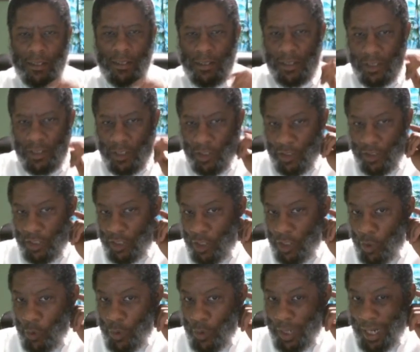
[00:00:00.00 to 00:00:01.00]
So this
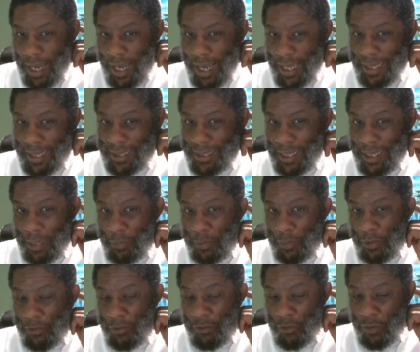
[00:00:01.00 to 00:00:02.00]
whole concept
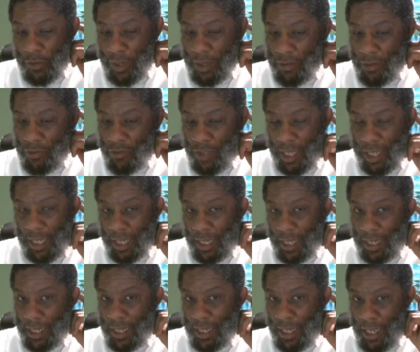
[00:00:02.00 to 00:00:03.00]
of free
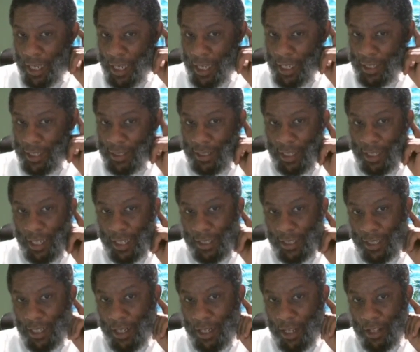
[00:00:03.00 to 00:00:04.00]
thinking is,
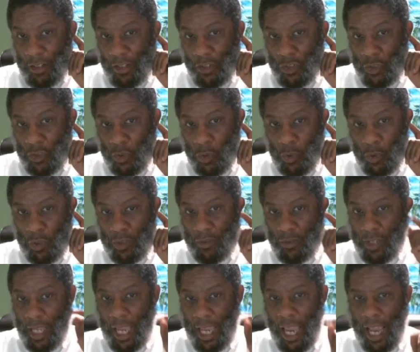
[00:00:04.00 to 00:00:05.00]
is another tool of
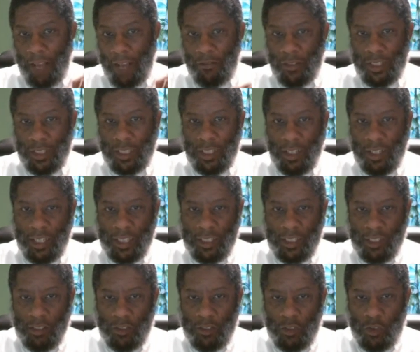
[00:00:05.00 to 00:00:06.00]
the adversary
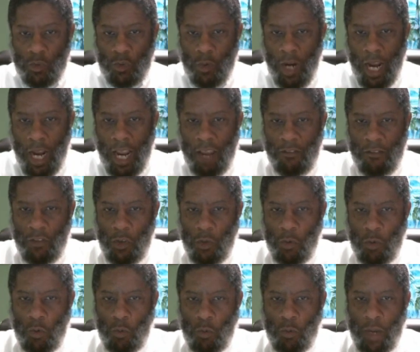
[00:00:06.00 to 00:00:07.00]
to drive you
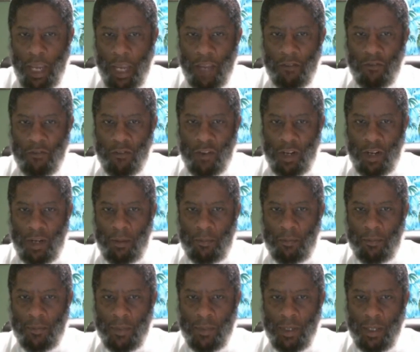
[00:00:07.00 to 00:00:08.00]
away
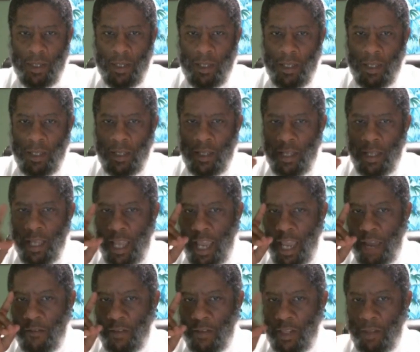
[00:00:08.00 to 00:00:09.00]
from
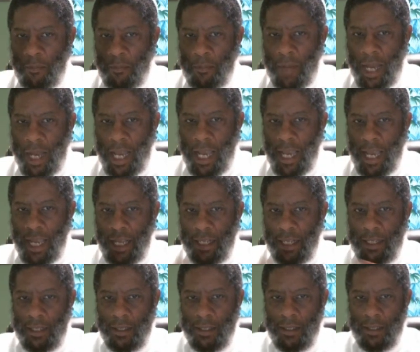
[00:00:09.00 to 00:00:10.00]
having the mind